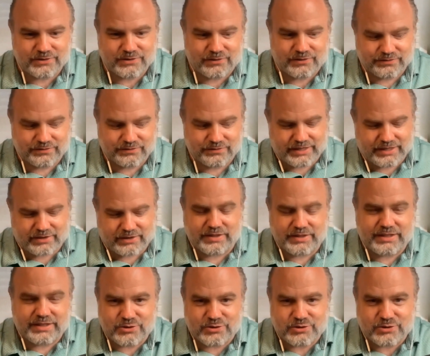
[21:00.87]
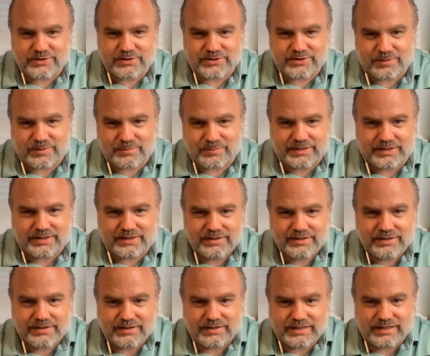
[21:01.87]
So that greedy insurance company
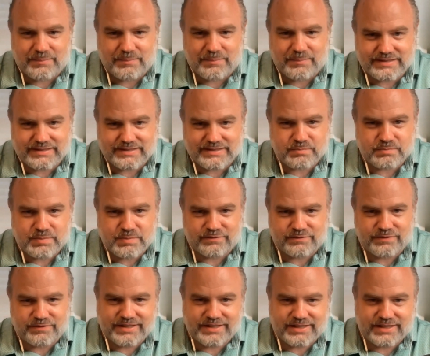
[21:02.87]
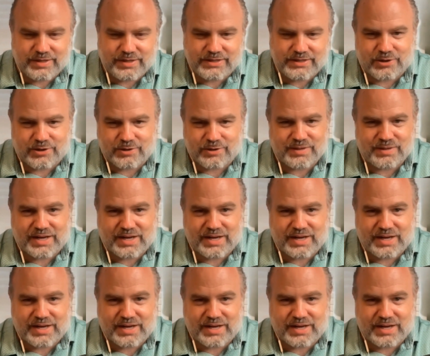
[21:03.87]
kept my death benefit. That's why term